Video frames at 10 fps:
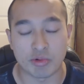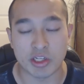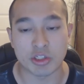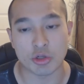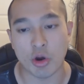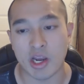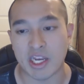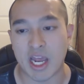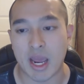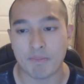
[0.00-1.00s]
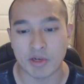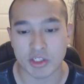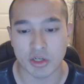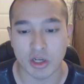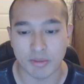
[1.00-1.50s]
Bring joy and
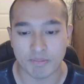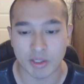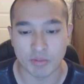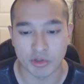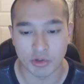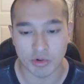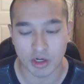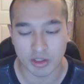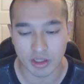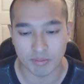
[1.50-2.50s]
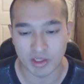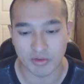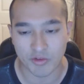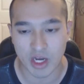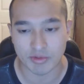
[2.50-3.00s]
happiness to other people in the world and be
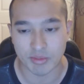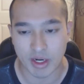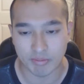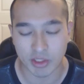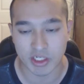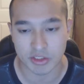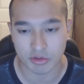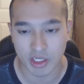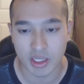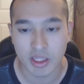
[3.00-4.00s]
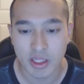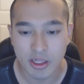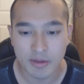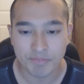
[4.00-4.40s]
involved in my place, okay?